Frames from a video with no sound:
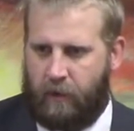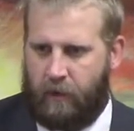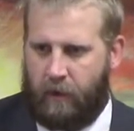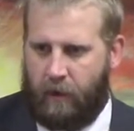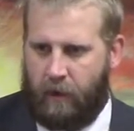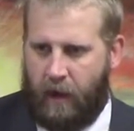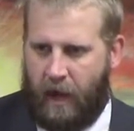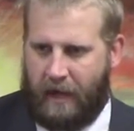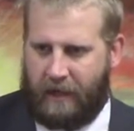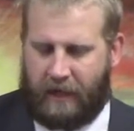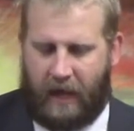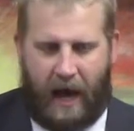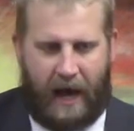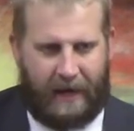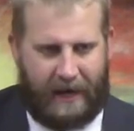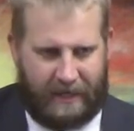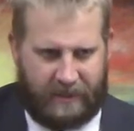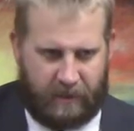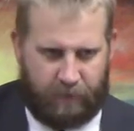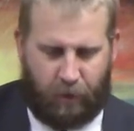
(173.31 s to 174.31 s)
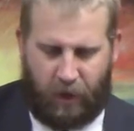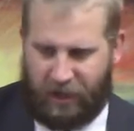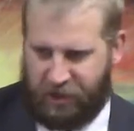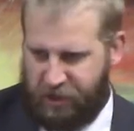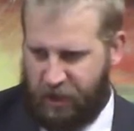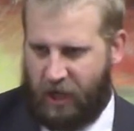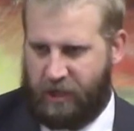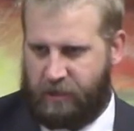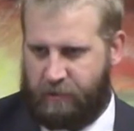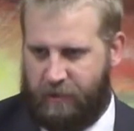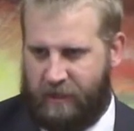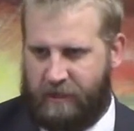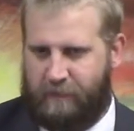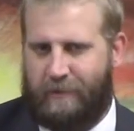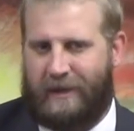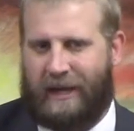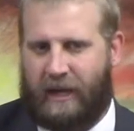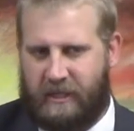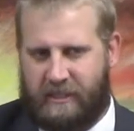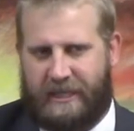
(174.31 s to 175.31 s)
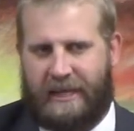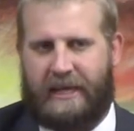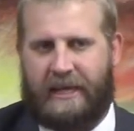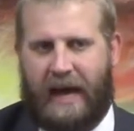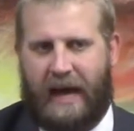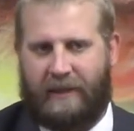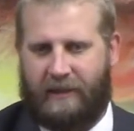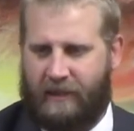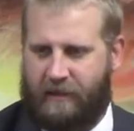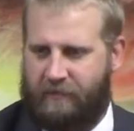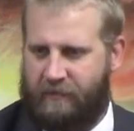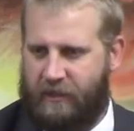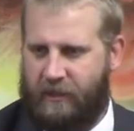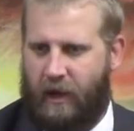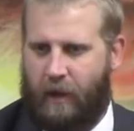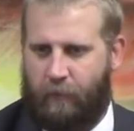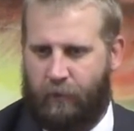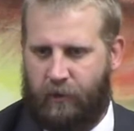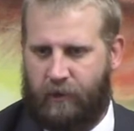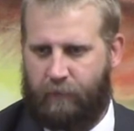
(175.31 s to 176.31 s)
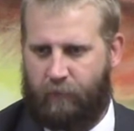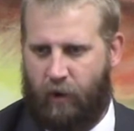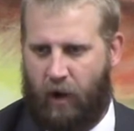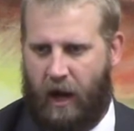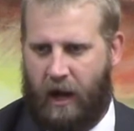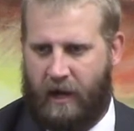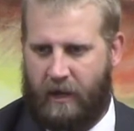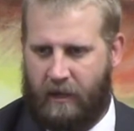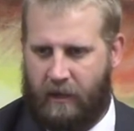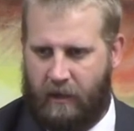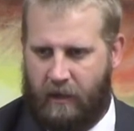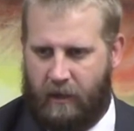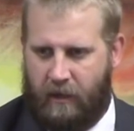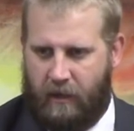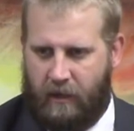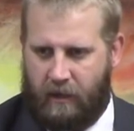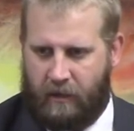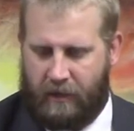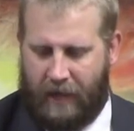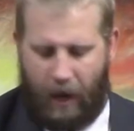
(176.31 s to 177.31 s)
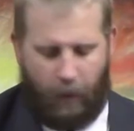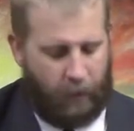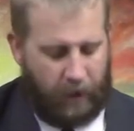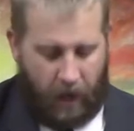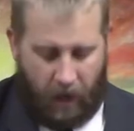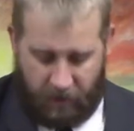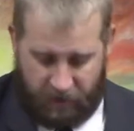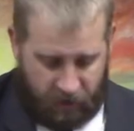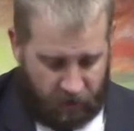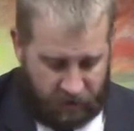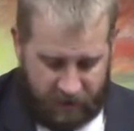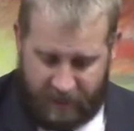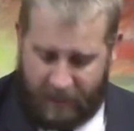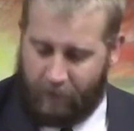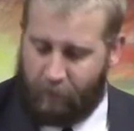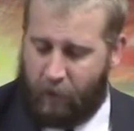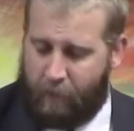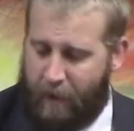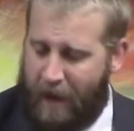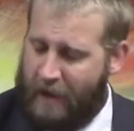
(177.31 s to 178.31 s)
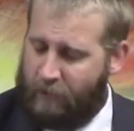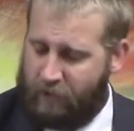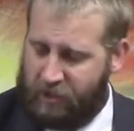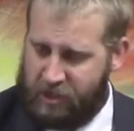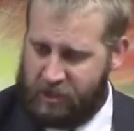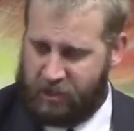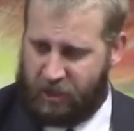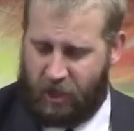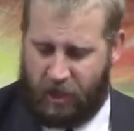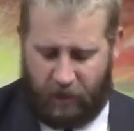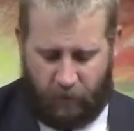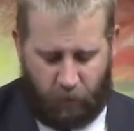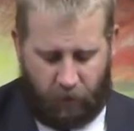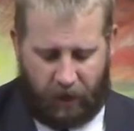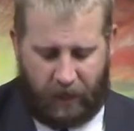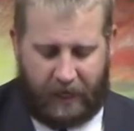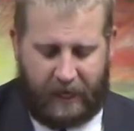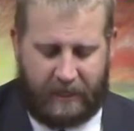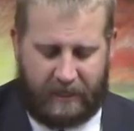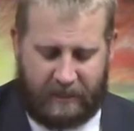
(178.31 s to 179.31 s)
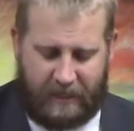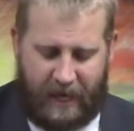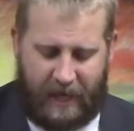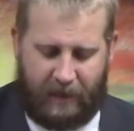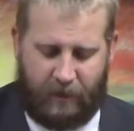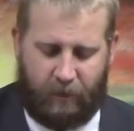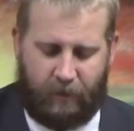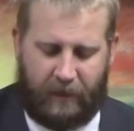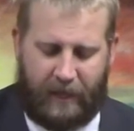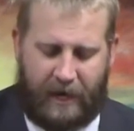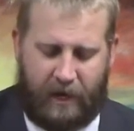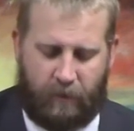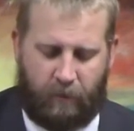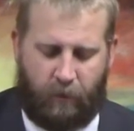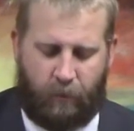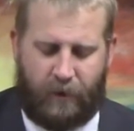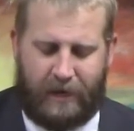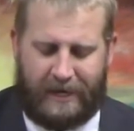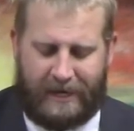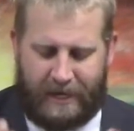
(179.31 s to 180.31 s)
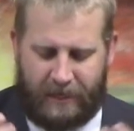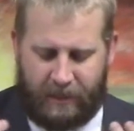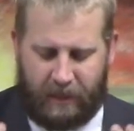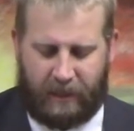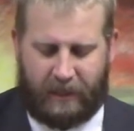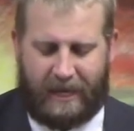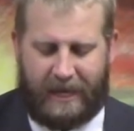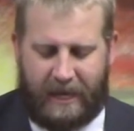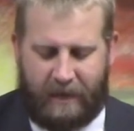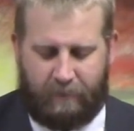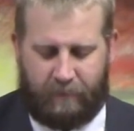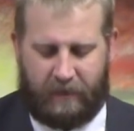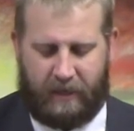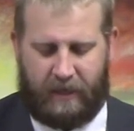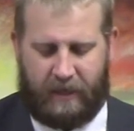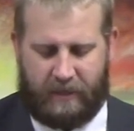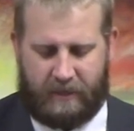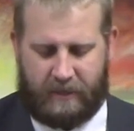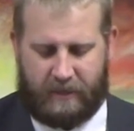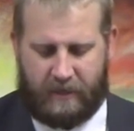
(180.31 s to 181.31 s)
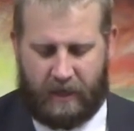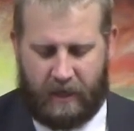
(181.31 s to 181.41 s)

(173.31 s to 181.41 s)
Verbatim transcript: and God has to bring judgment because he got lifted up with pride. Now, we also see him repent, which is good, and we're going to get to that a little bit later, but we need to keep this